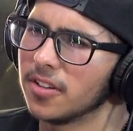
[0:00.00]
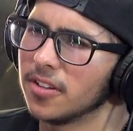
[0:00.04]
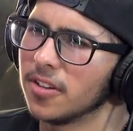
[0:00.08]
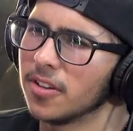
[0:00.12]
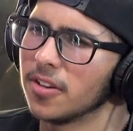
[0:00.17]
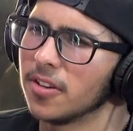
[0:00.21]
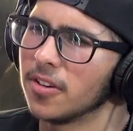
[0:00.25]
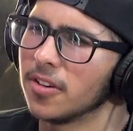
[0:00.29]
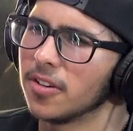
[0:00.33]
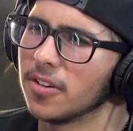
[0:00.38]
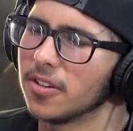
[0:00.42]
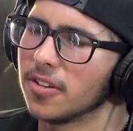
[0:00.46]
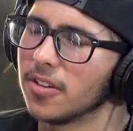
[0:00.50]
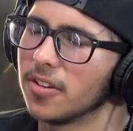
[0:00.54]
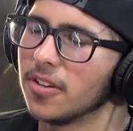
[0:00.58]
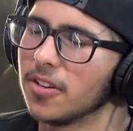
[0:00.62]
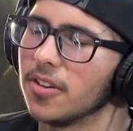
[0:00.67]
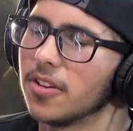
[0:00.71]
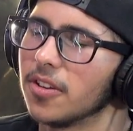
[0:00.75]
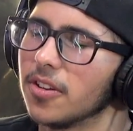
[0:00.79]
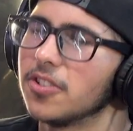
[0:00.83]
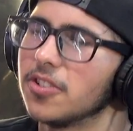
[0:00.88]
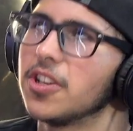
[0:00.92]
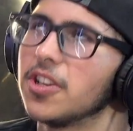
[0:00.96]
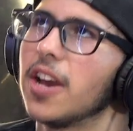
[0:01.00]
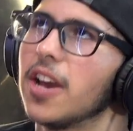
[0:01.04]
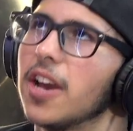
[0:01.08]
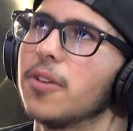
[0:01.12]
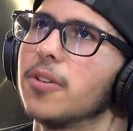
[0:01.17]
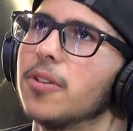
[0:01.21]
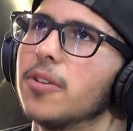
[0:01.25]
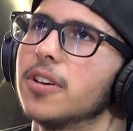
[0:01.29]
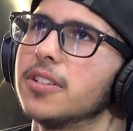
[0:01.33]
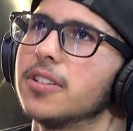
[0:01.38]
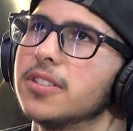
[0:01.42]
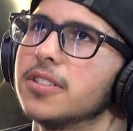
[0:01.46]

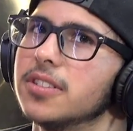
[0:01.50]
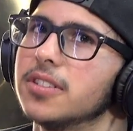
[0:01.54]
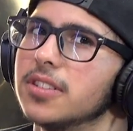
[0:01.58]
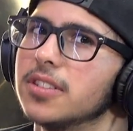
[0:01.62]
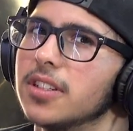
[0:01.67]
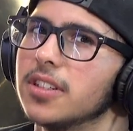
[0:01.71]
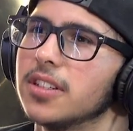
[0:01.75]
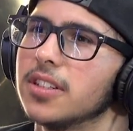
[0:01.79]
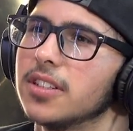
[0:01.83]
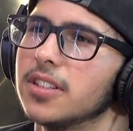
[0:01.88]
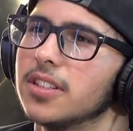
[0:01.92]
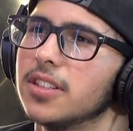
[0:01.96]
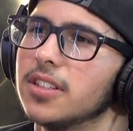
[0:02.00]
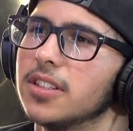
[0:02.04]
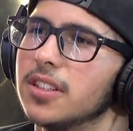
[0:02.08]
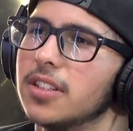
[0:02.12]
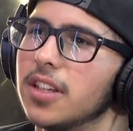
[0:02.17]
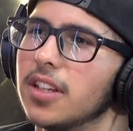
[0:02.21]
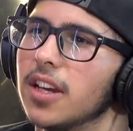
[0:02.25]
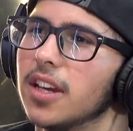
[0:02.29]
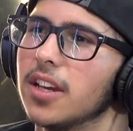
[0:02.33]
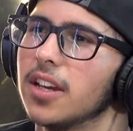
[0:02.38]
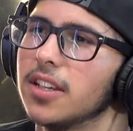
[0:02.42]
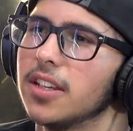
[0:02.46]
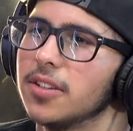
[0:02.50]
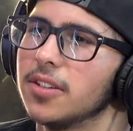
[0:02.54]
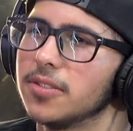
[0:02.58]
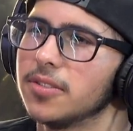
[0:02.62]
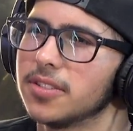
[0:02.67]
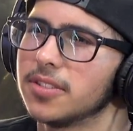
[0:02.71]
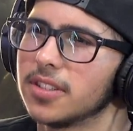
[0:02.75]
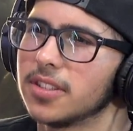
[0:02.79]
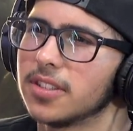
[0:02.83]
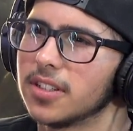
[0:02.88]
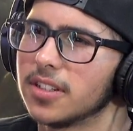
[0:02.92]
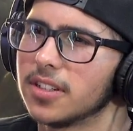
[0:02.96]
Jaguars. He was a fullback. Yeah, he was
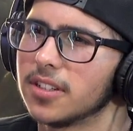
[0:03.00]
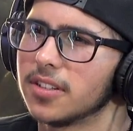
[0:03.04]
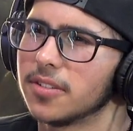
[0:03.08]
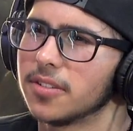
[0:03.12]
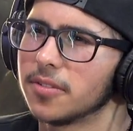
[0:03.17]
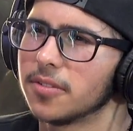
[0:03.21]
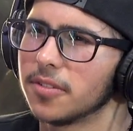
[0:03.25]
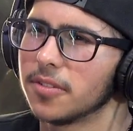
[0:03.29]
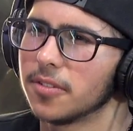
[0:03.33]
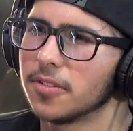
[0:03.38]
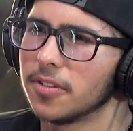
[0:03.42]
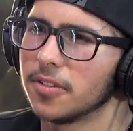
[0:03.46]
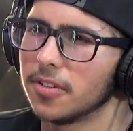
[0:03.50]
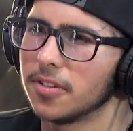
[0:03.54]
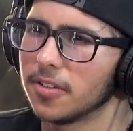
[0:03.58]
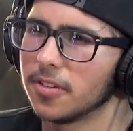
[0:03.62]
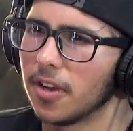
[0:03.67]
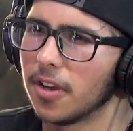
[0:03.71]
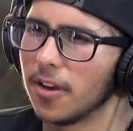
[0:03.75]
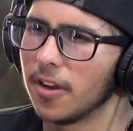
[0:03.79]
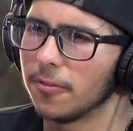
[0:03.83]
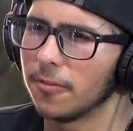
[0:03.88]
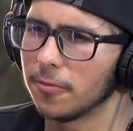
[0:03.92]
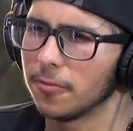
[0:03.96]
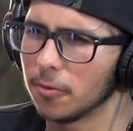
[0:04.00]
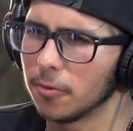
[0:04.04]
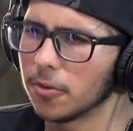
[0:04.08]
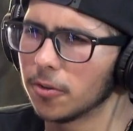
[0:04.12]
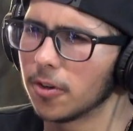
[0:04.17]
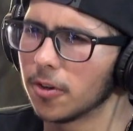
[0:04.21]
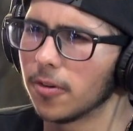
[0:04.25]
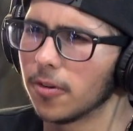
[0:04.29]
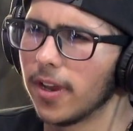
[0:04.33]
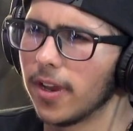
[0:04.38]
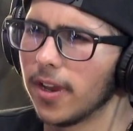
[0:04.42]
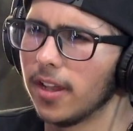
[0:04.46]
Florida,
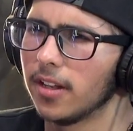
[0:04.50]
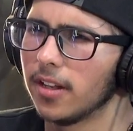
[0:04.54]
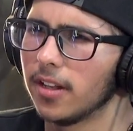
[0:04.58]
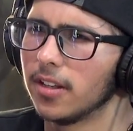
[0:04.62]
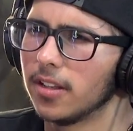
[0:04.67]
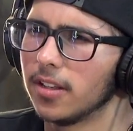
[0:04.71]
right?